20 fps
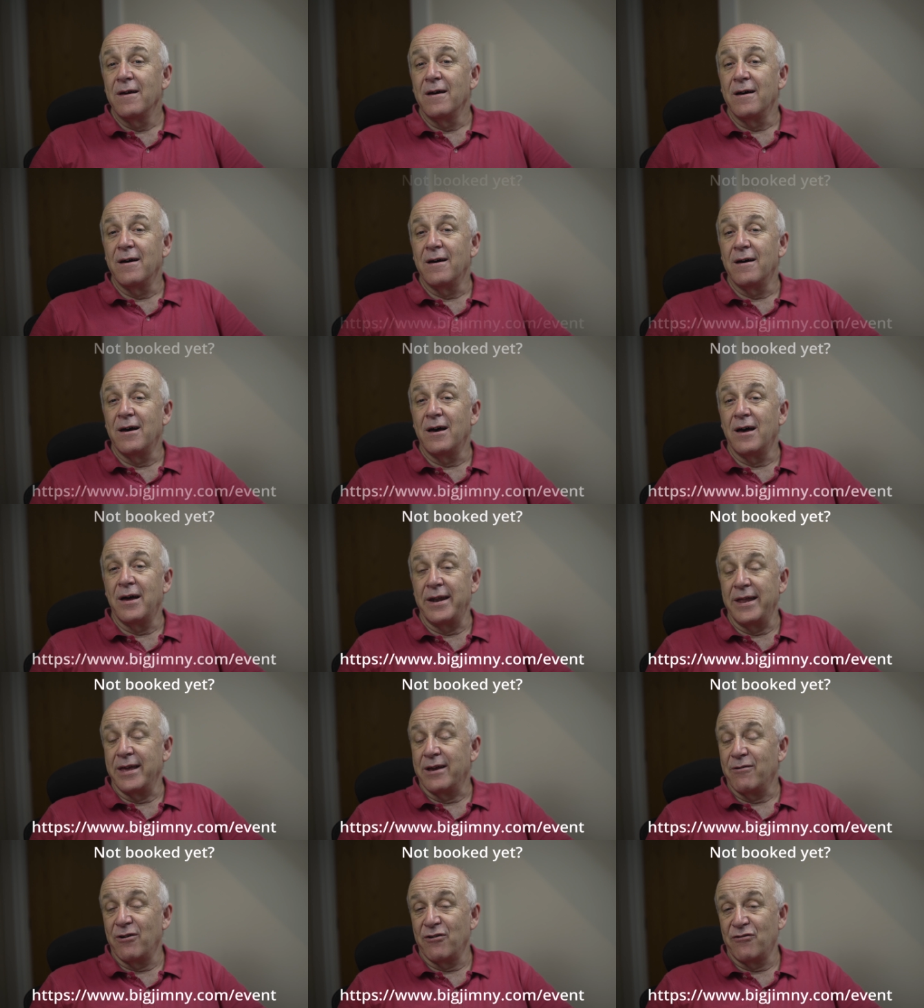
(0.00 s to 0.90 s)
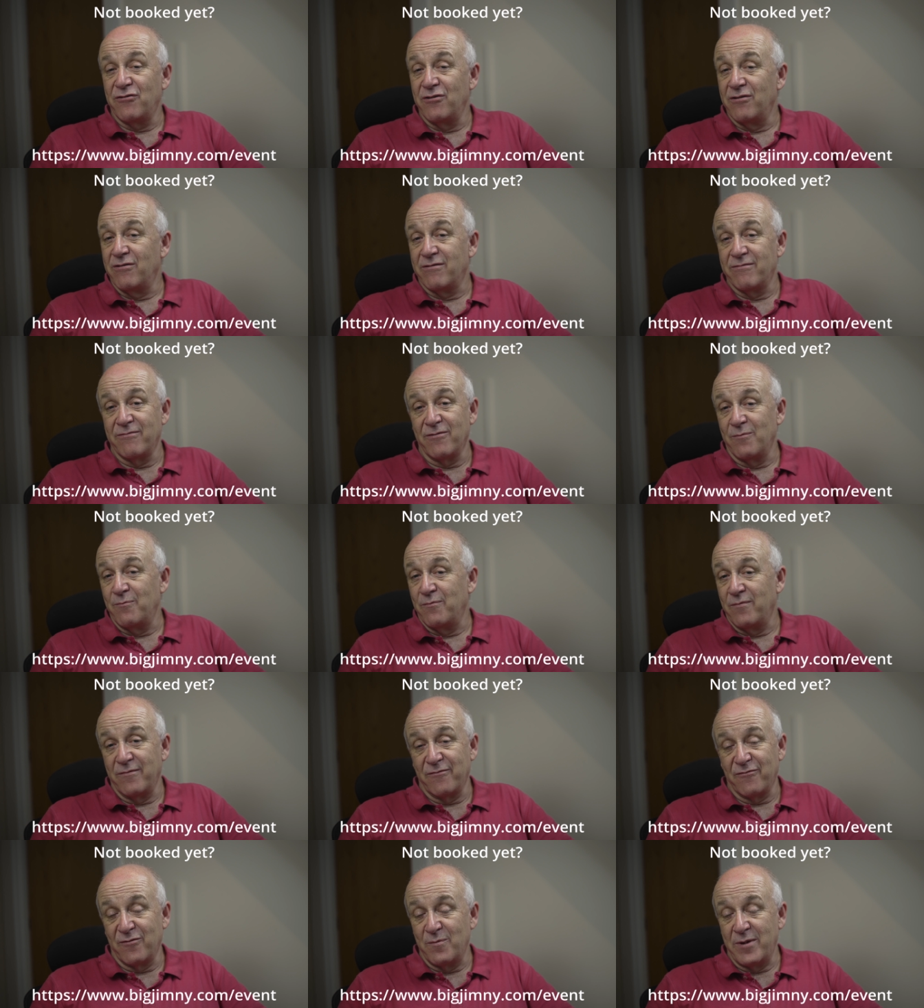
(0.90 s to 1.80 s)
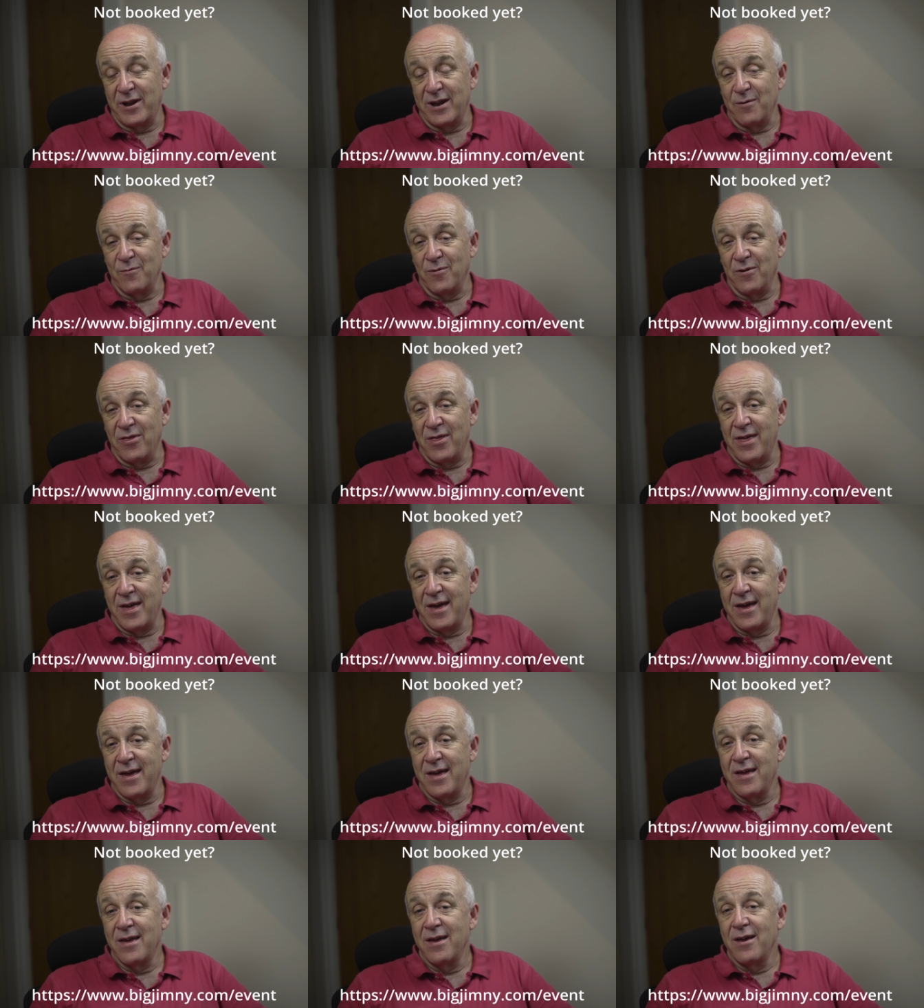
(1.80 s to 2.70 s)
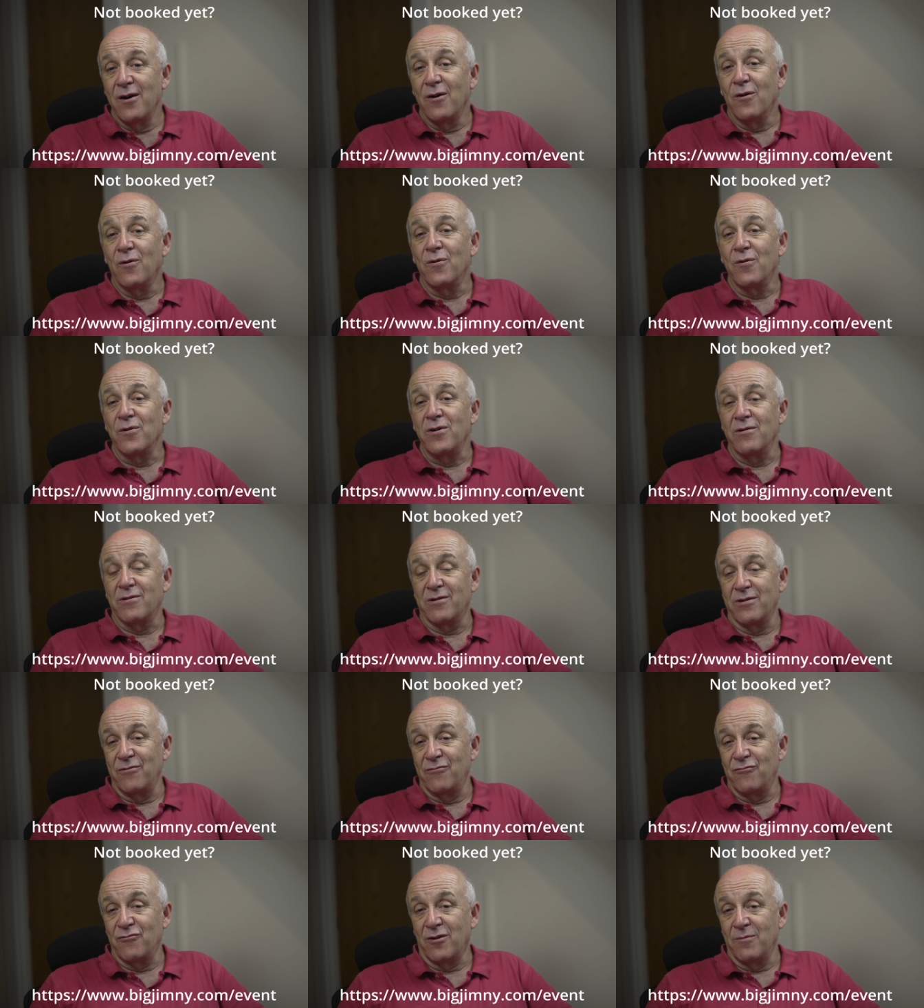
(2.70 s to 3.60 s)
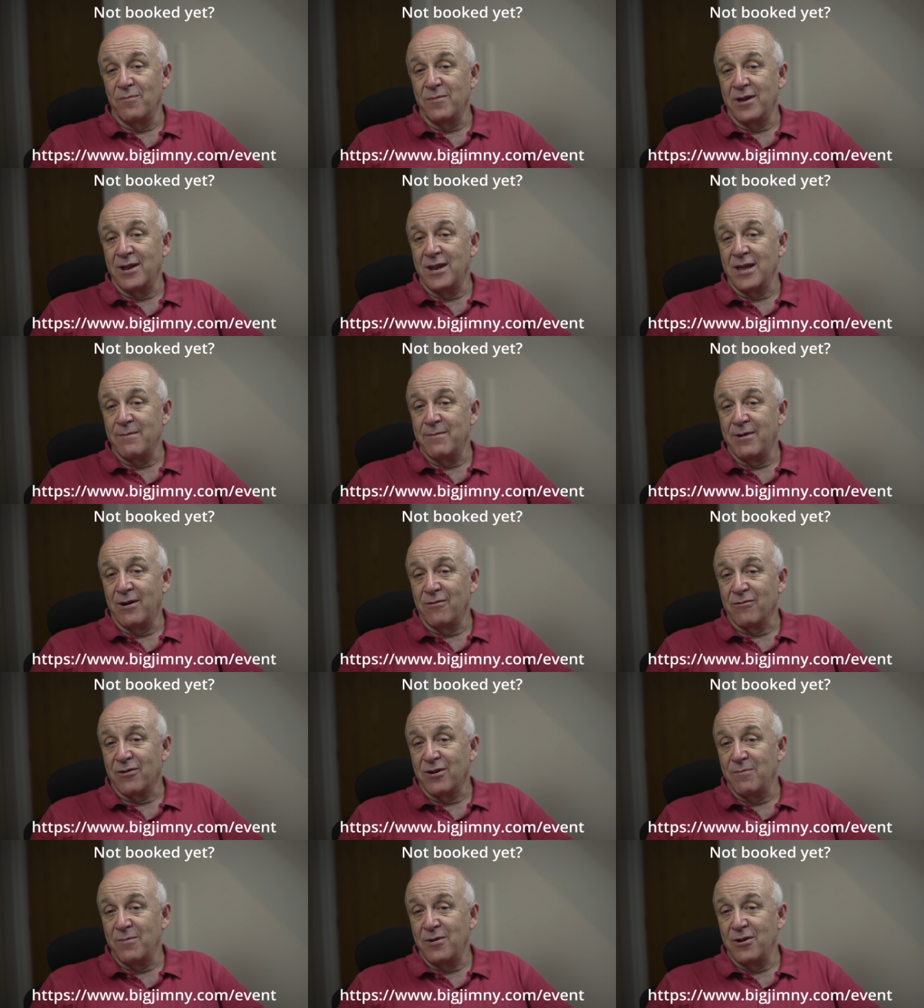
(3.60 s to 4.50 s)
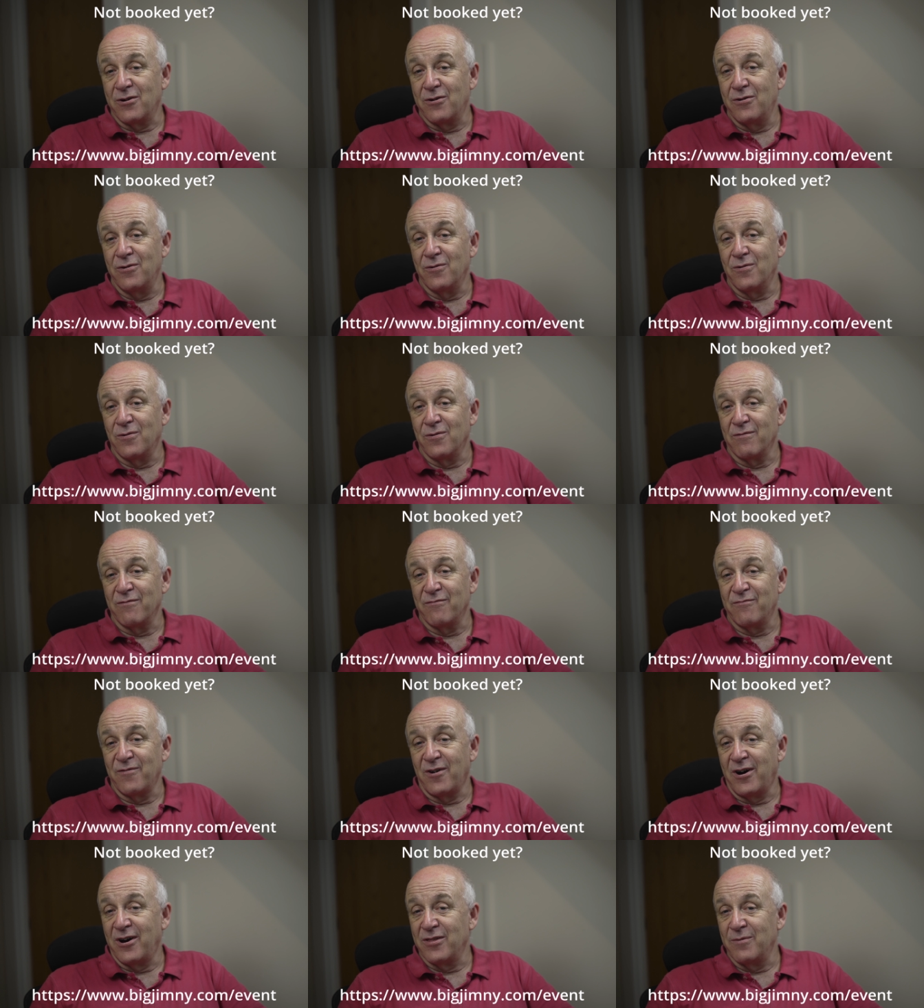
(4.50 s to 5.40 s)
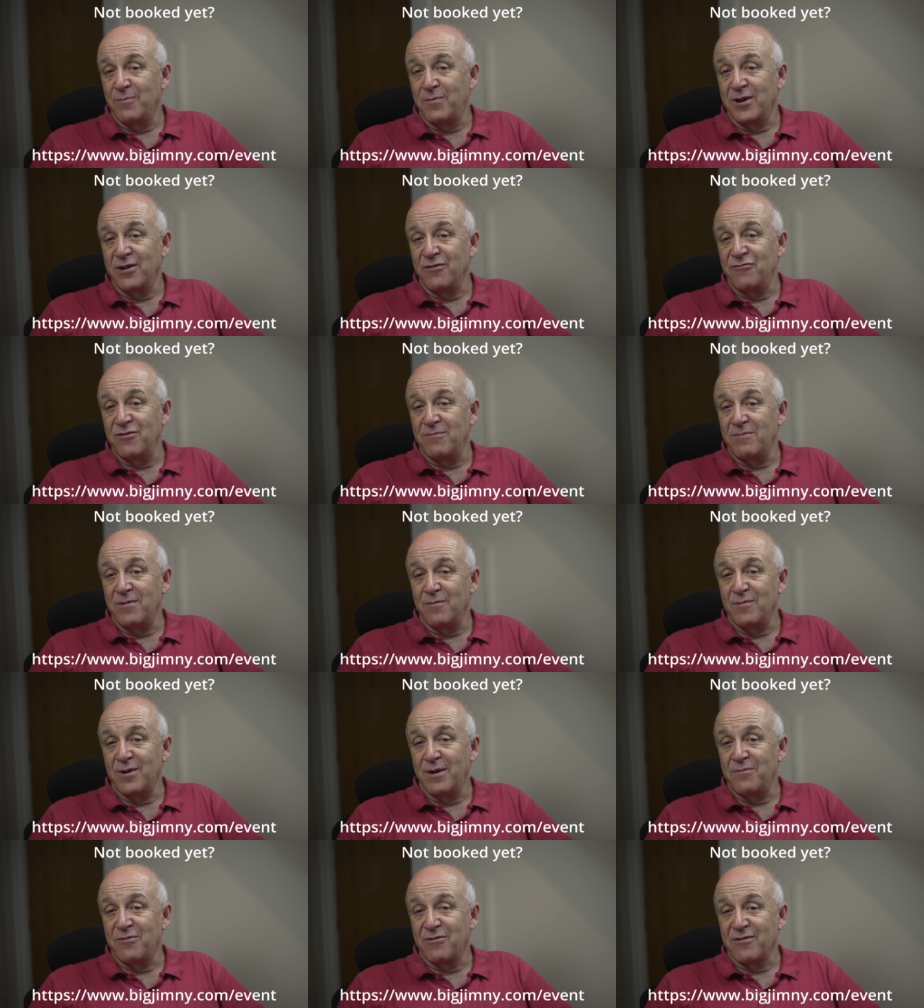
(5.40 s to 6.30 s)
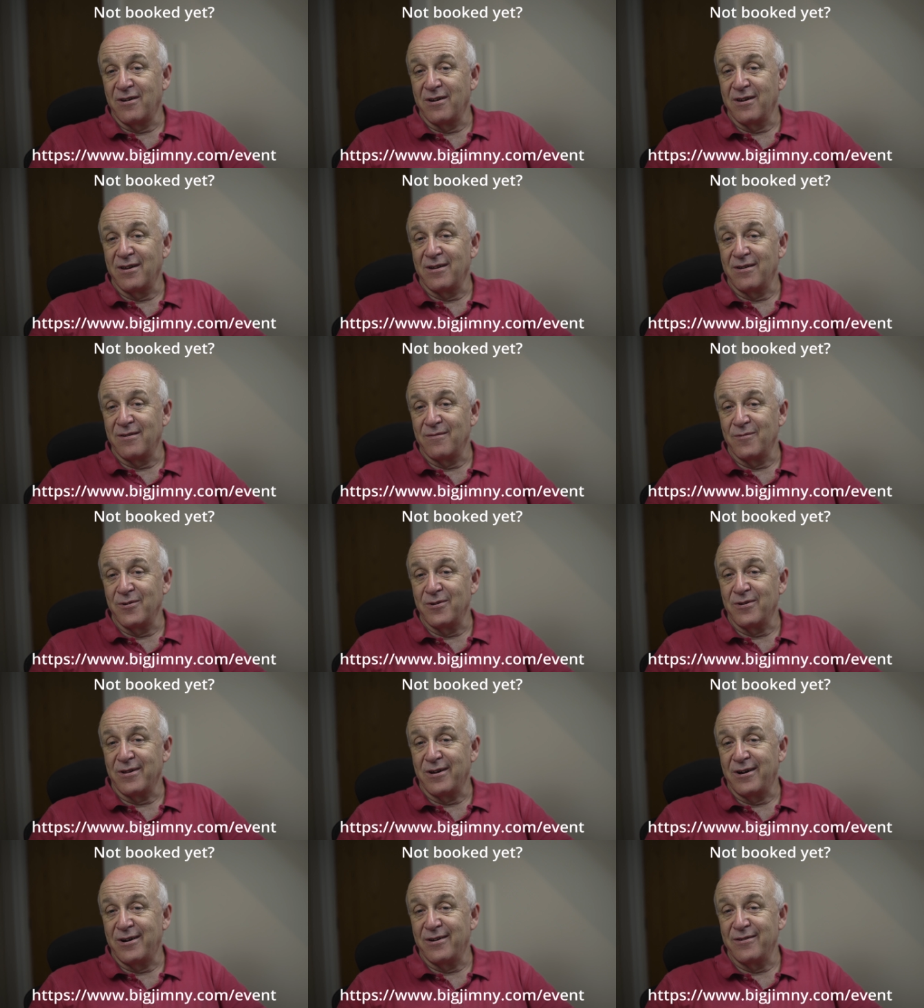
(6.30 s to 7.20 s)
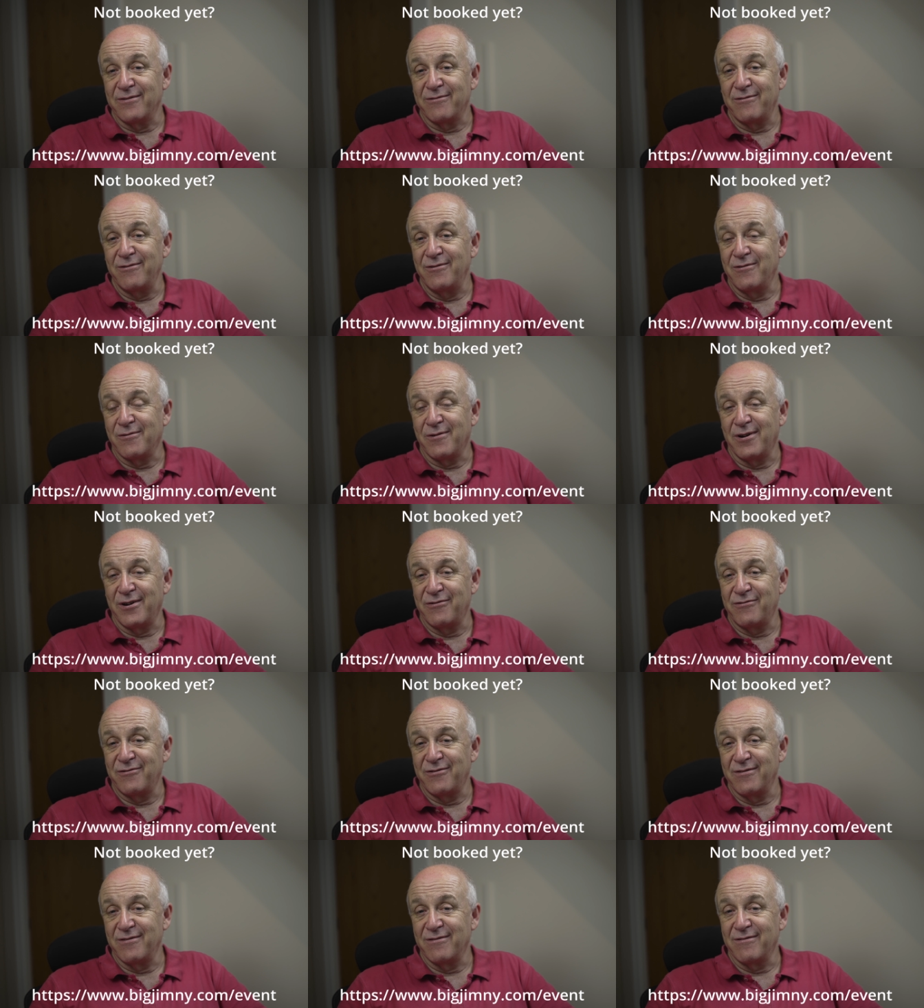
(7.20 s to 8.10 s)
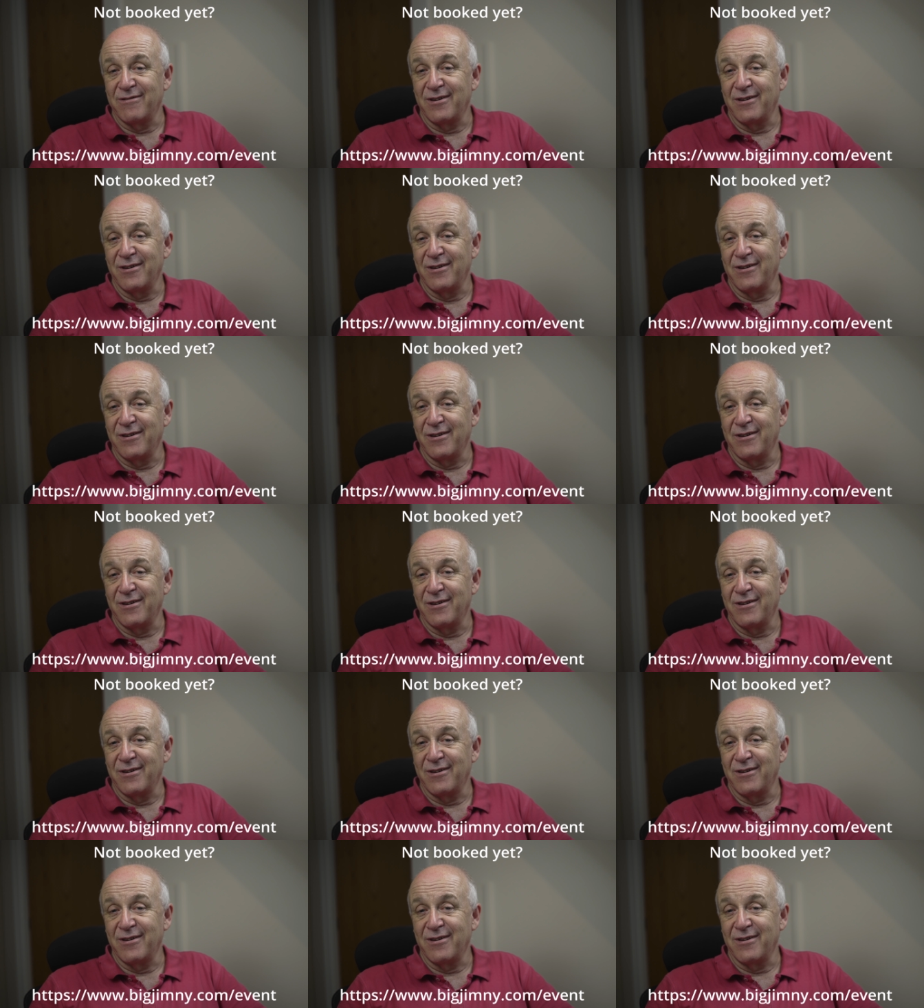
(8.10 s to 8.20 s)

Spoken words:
any questions from anyone there, or you can drop me an email or give me a call via the Big Jimny website and we'll answer your questions.